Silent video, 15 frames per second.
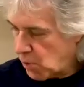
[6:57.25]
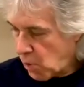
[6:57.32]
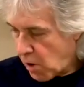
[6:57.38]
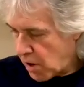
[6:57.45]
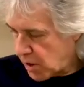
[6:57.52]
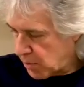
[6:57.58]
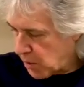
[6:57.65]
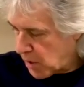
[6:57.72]
a
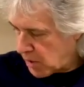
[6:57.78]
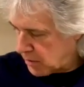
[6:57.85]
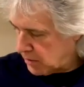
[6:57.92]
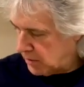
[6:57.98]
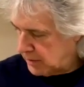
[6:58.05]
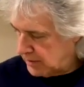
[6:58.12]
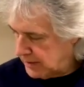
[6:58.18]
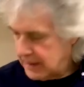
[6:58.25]
water
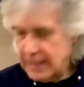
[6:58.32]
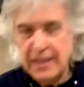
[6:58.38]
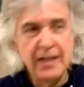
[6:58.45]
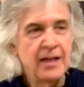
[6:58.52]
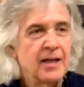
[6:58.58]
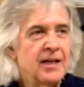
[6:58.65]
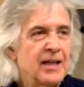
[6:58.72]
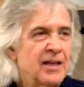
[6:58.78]
bottle,
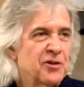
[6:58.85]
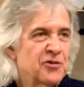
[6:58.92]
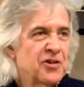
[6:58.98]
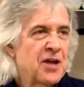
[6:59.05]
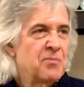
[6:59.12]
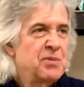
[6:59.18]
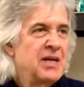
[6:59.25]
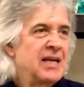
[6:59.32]
it'll
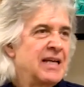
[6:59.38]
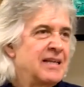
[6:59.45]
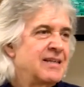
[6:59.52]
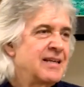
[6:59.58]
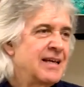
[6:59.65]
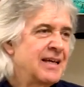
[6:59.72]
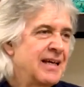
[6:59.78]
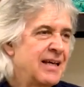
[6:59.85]
say
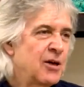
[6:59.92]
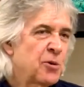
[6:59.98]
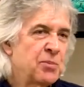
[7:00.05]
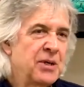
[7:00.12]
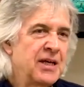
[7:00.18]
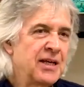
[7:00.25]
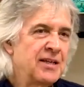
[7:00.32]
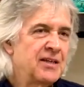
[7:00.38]
PETE or
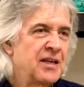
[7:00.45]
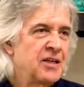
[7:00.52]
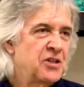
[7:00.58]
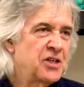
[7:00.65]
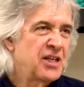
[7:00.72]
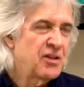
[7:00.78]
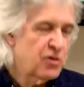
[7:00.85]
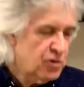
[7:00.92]

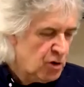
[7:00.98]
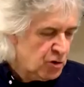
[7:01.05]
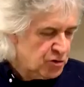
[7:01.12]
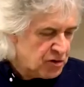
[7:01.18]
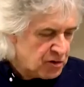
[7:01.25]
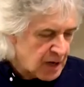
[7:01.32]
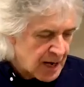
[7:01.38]
PETG. Those are